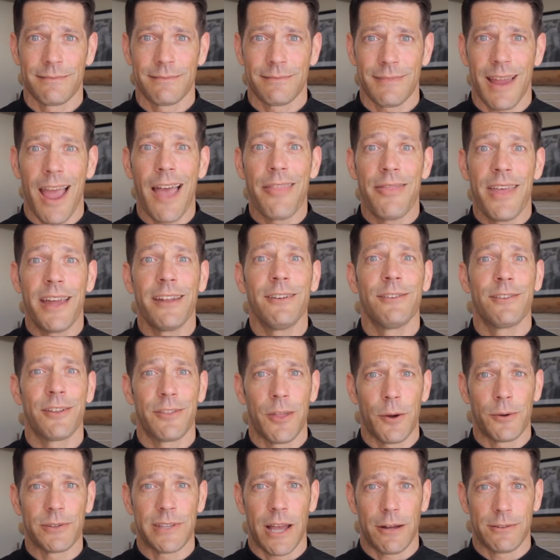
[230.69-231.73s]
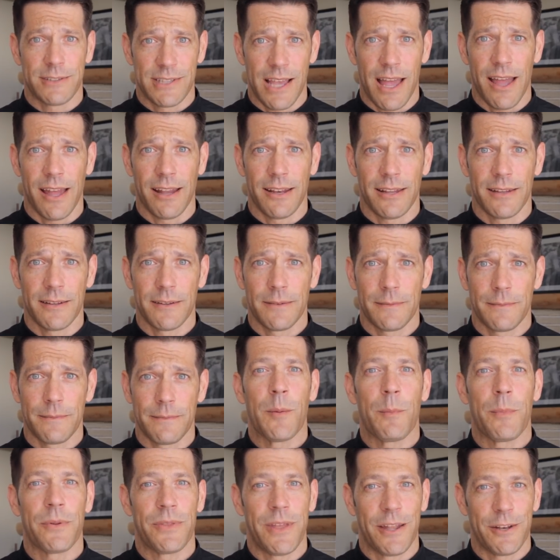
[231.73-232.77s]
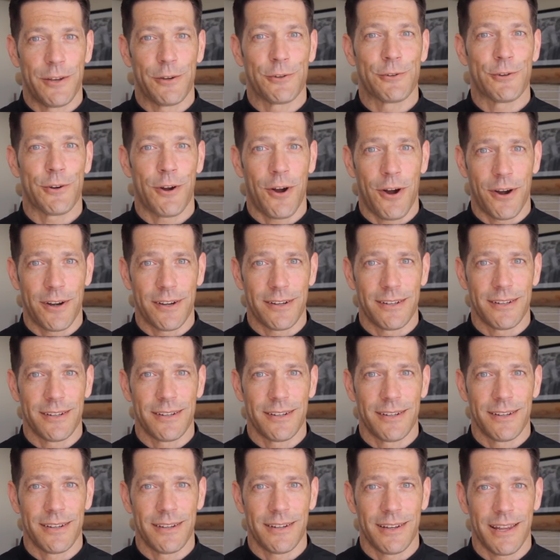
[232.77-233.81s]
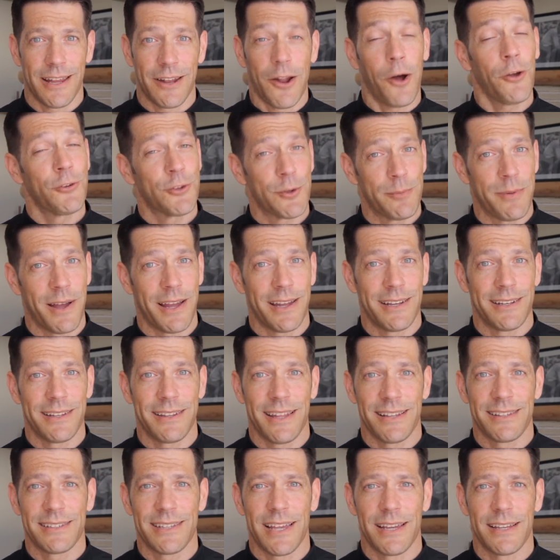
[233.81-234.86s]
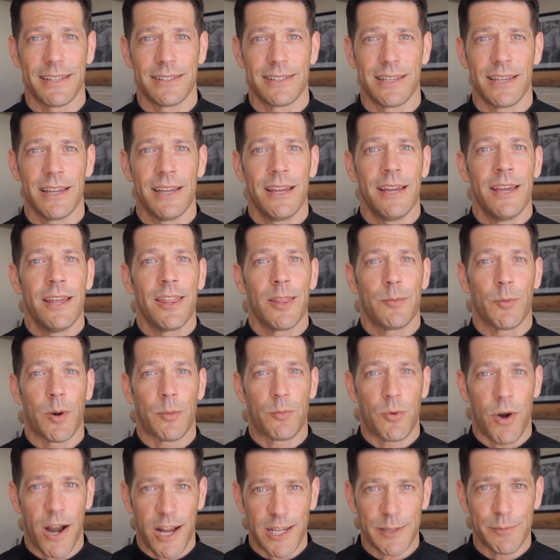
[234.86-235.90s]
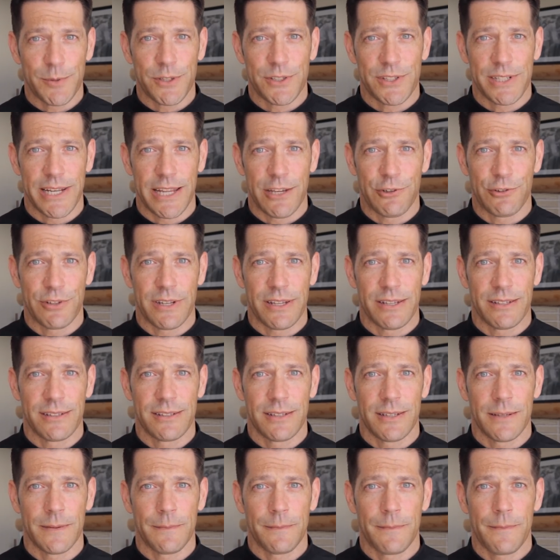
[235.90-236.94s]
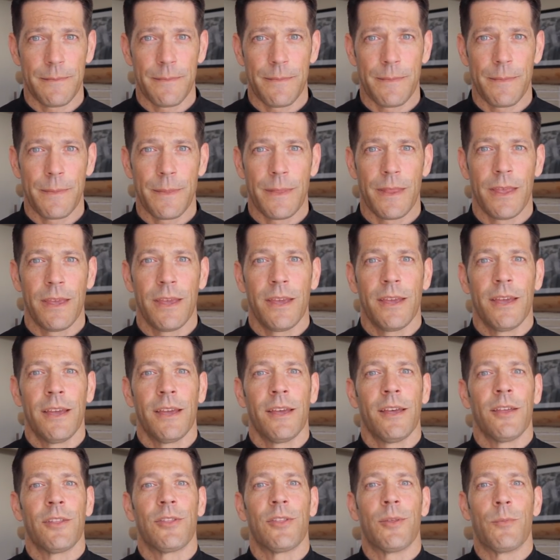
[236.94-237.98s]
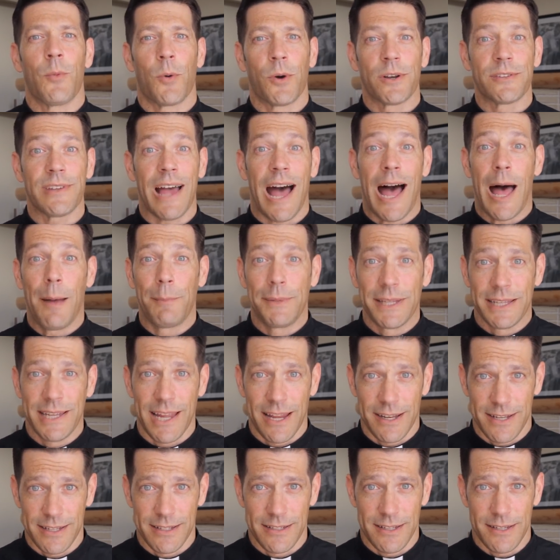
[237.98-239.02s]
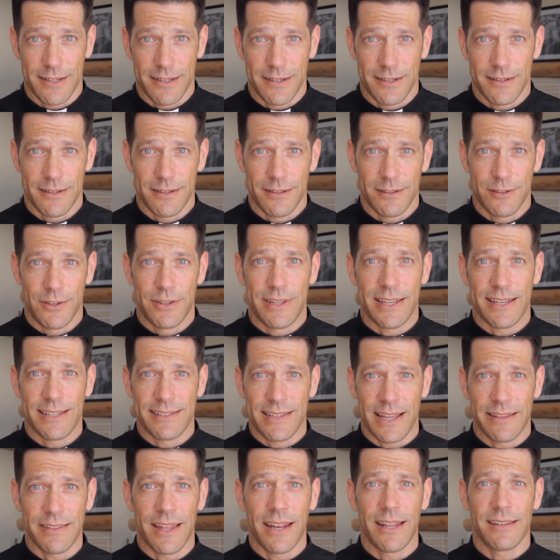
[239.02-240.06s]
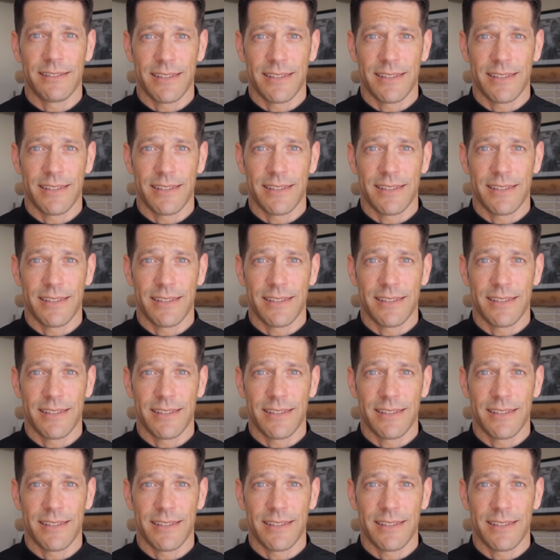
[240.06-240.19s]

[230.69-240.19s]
And then to those outside. But then here's your heart, and also mind, that says the more prosperous a nation is, the more it's obligated, to the extent that it's